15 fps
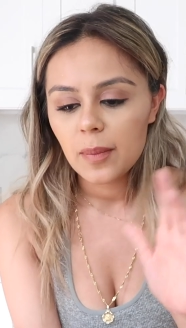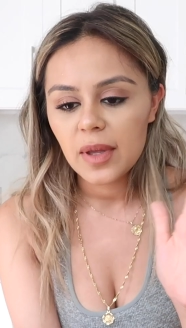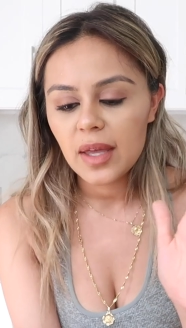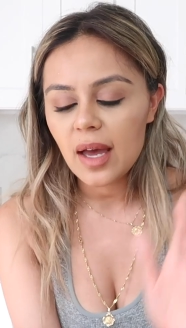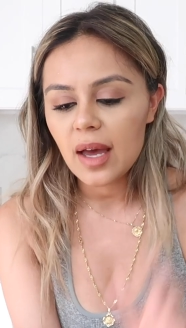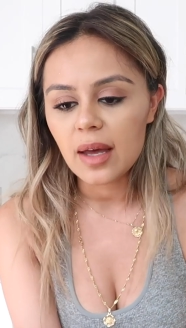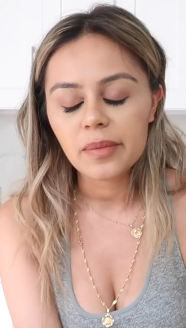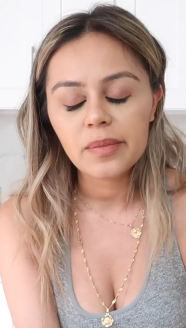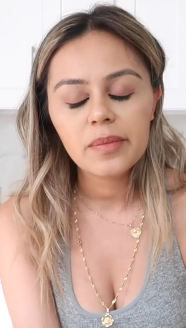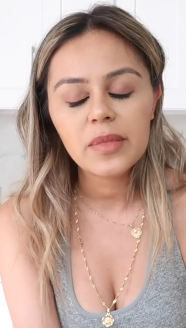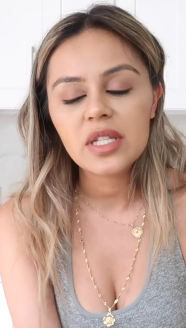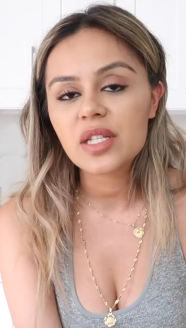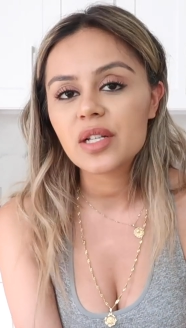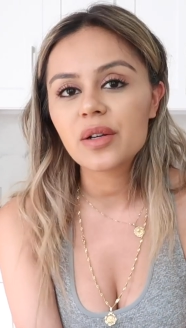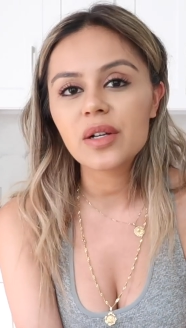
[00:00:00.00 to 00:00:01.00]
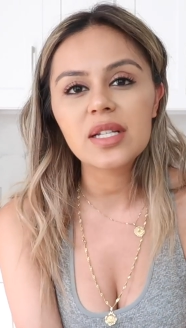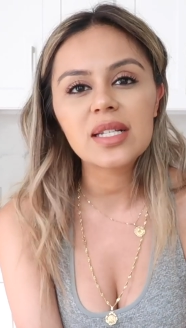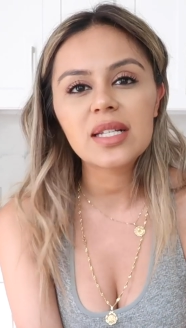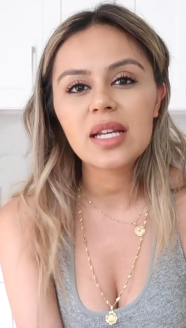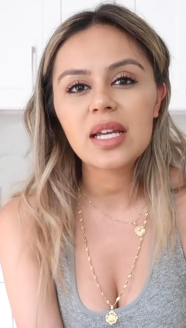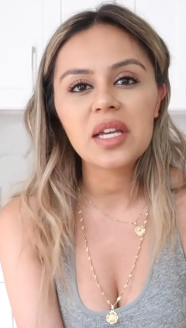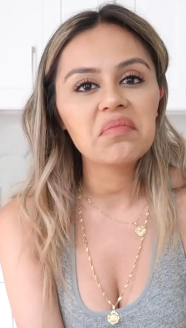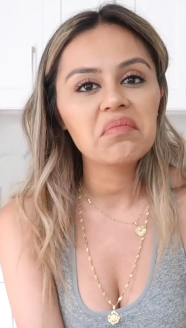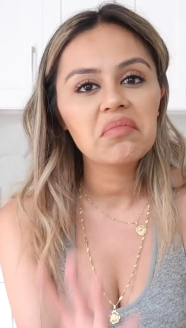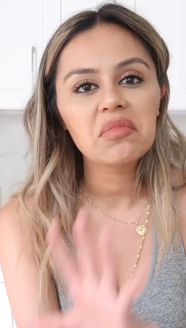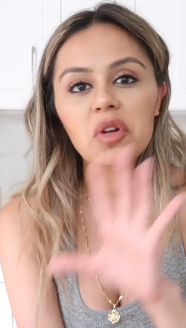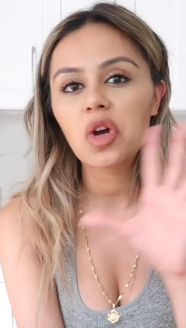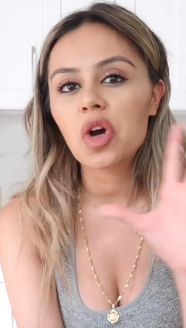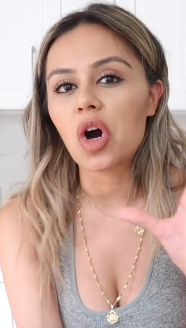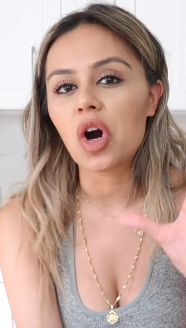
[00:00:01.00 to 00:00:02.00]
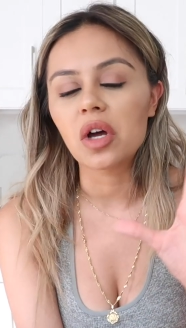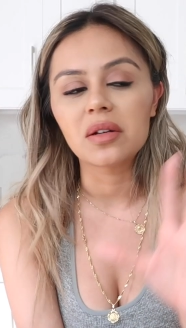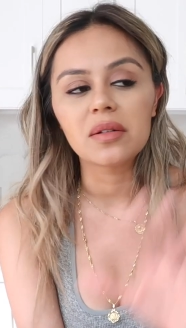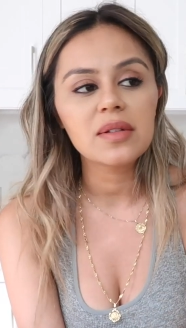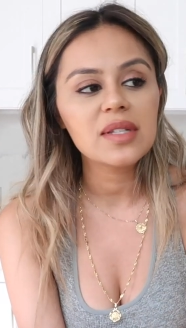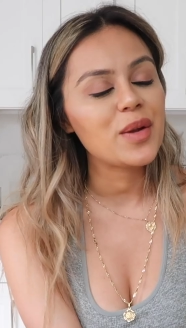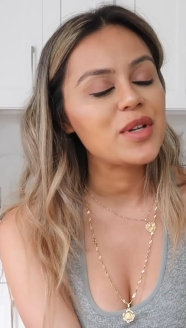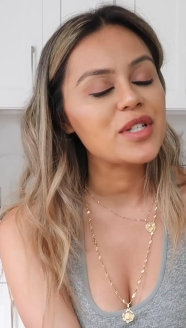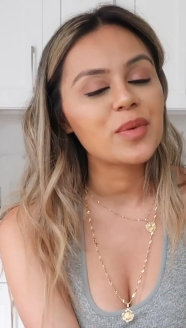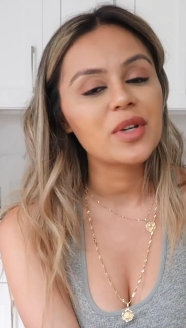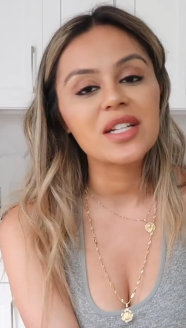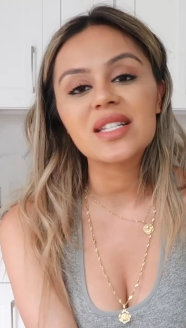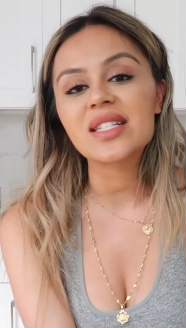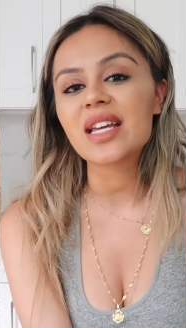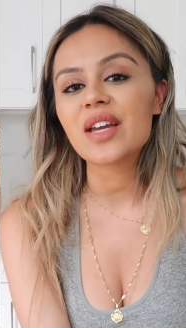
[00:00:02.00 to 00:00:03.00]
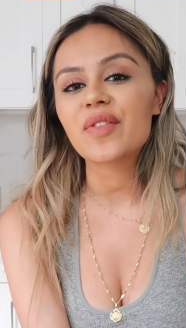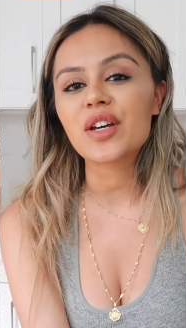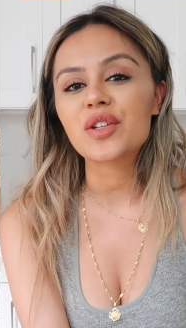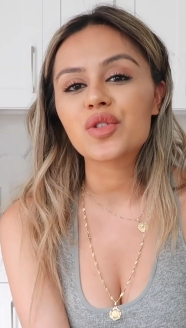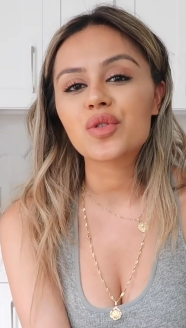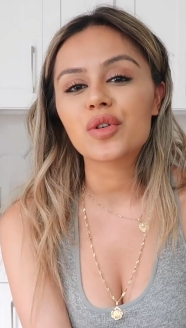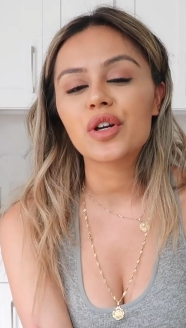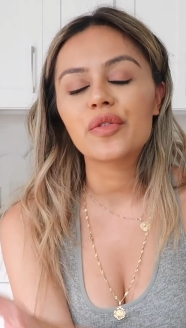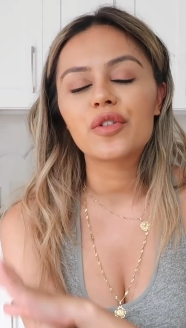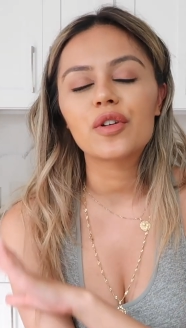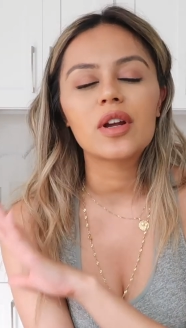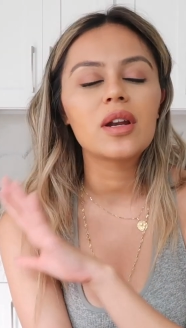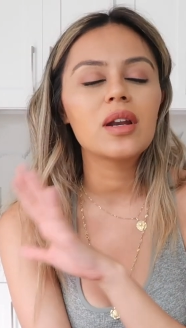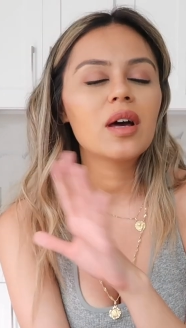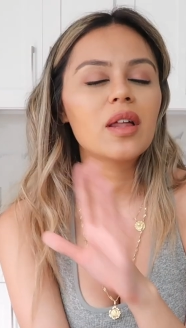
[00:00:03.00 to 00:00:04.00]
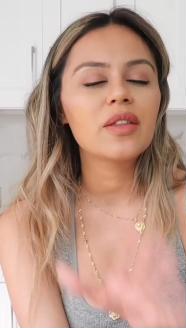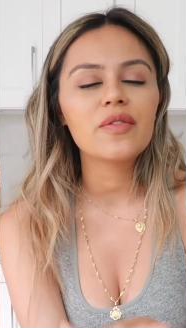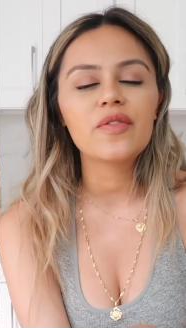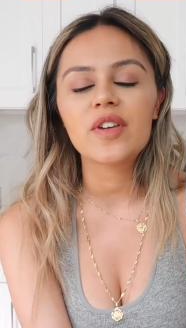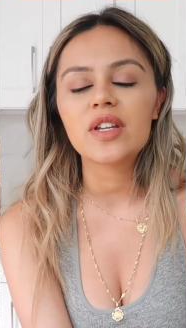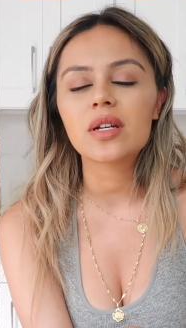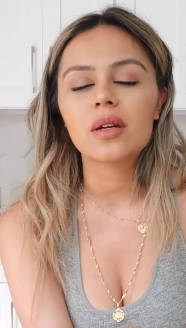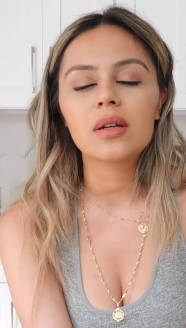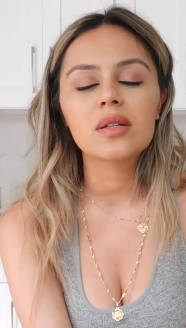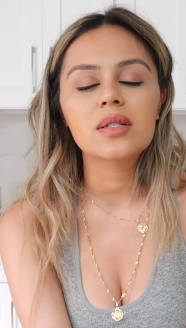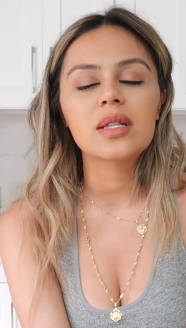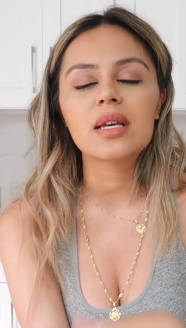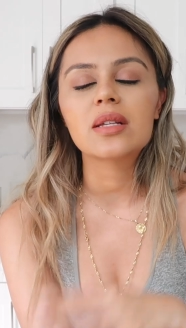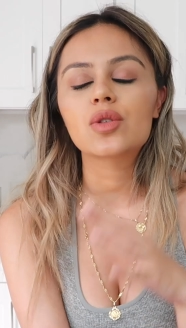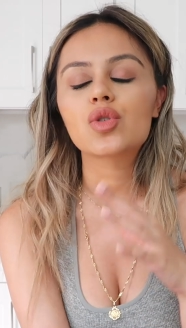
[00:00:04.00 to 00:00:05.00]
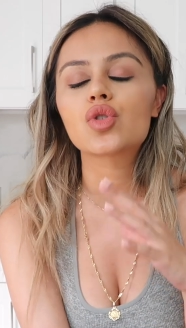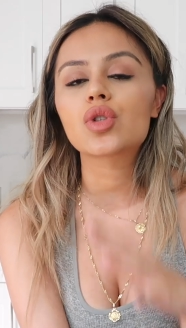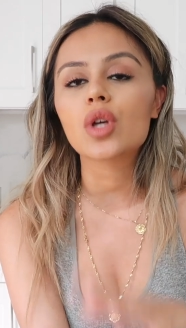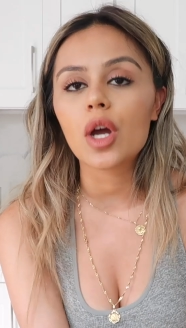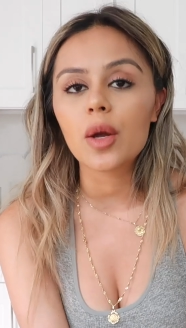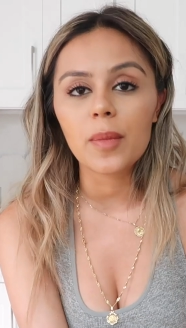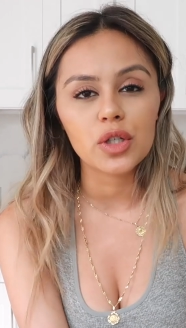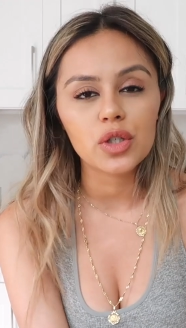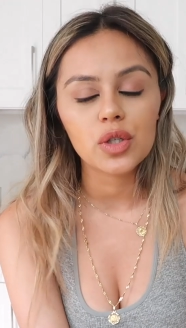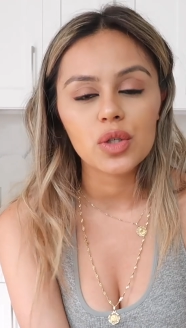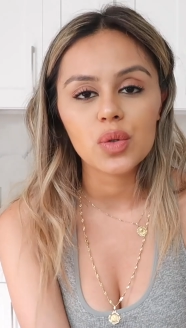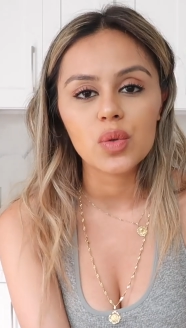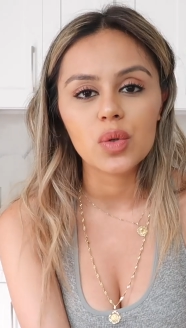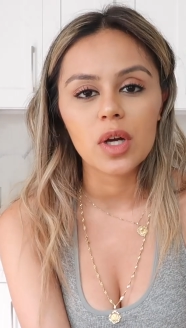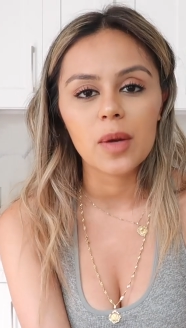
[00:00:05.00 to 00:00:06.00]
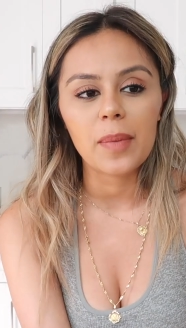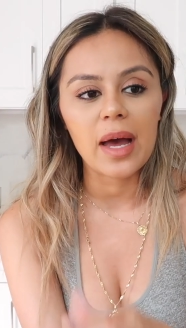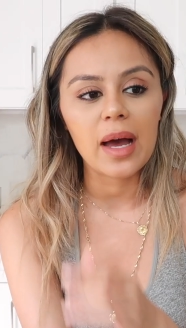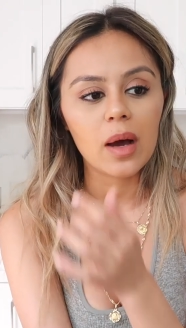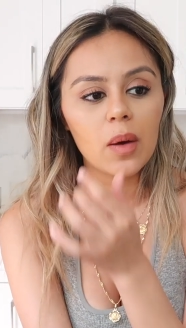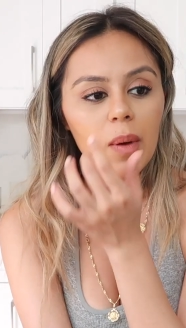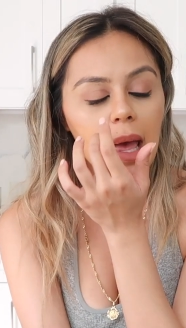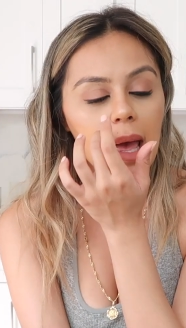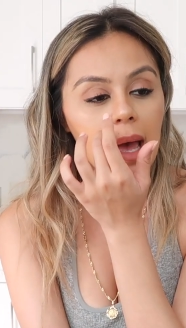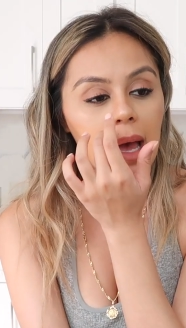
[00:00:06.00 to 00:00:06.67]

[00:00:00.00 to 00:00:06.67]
But yeah, mysteriously gone. Anyways, I'm gonna save that story for another video because there's so much to talk about.